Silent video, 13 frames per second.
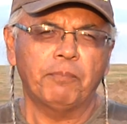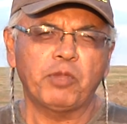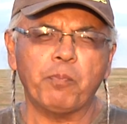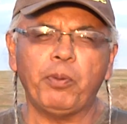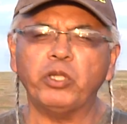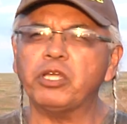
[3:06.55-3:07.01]

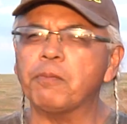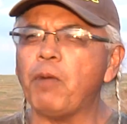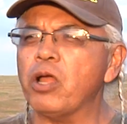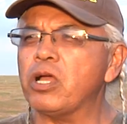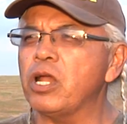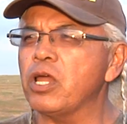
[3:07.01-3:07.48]
put their
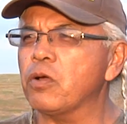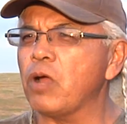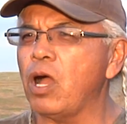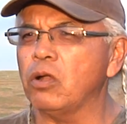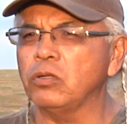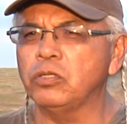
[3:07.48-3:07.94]
mark on the
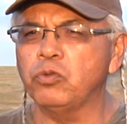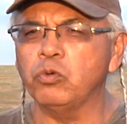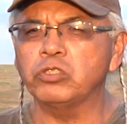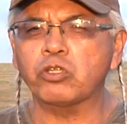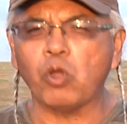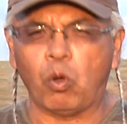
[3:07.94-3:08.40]
ground
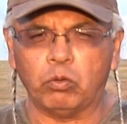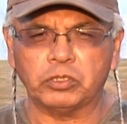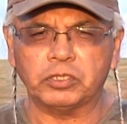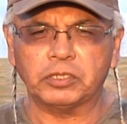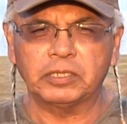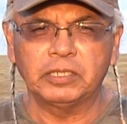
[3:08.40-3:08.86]
through
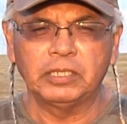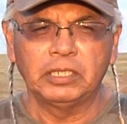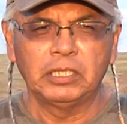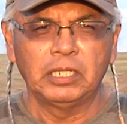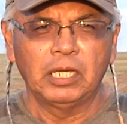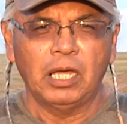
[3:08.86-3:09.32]
stones.
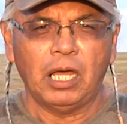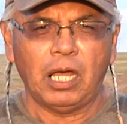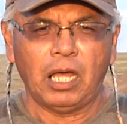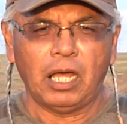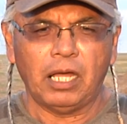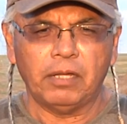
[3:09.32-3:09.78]

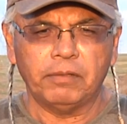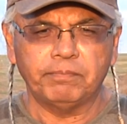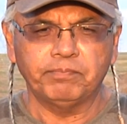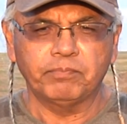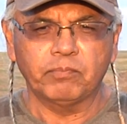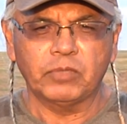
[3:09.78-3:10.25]

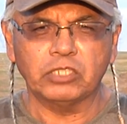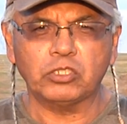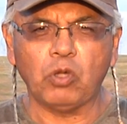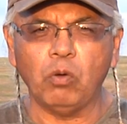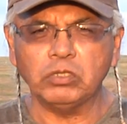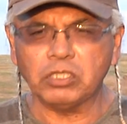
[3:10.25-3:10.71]
The
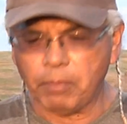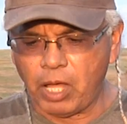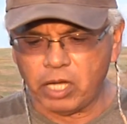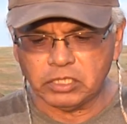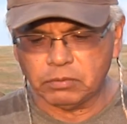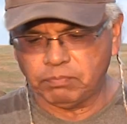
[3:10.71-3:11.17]
stones are
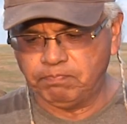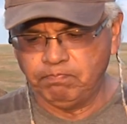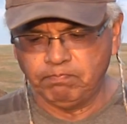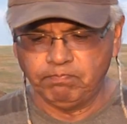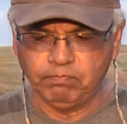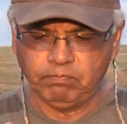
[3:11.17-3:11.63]

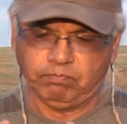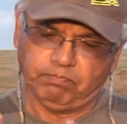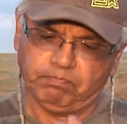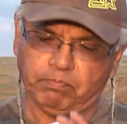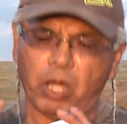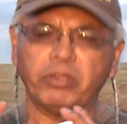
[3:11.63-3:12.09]

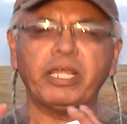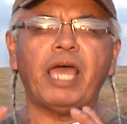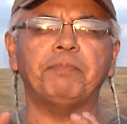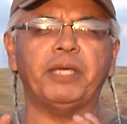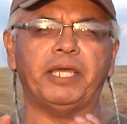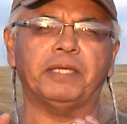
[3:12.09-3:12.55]
about
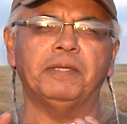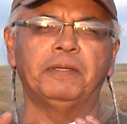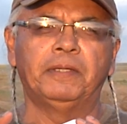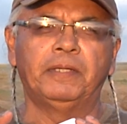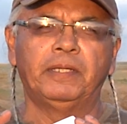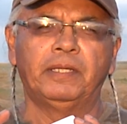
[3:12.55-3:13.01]
that big,
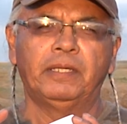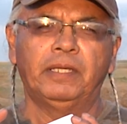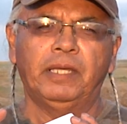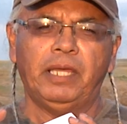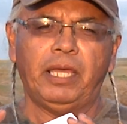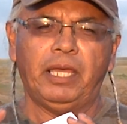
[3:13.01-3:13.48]

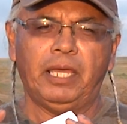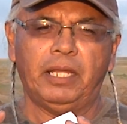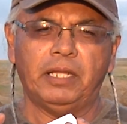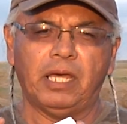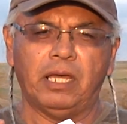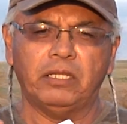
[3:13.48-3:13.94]

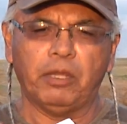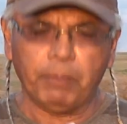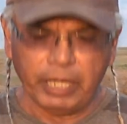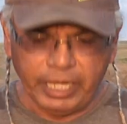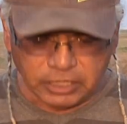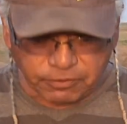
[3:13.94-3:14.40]
and they're
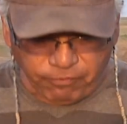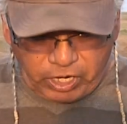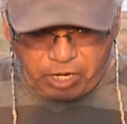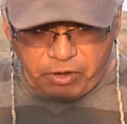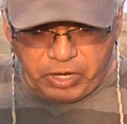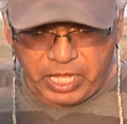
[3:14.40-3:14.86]
placed
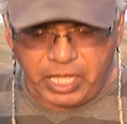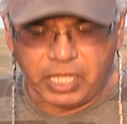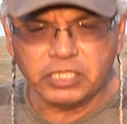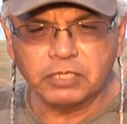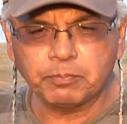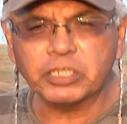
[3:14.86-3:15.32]

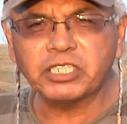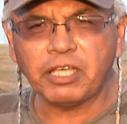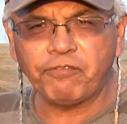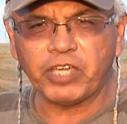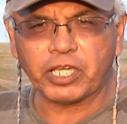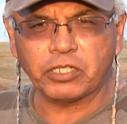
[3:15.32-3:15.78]
very
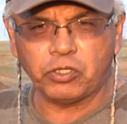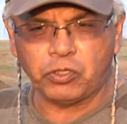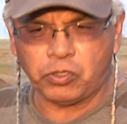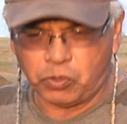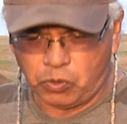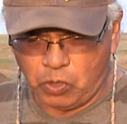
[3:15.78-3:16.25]
specific
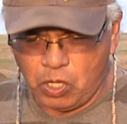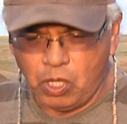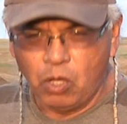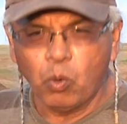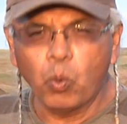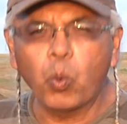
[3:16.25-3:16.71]
to
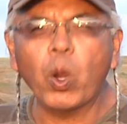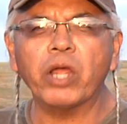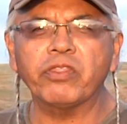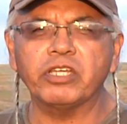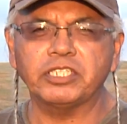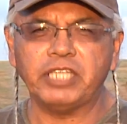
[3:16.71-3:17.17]

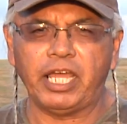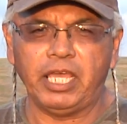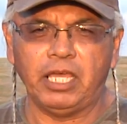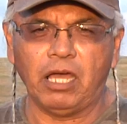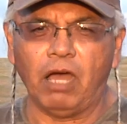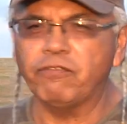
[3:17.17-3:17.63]
where the
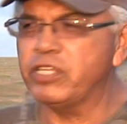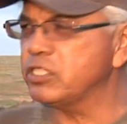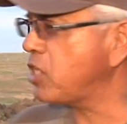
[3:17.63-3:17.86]
setting of this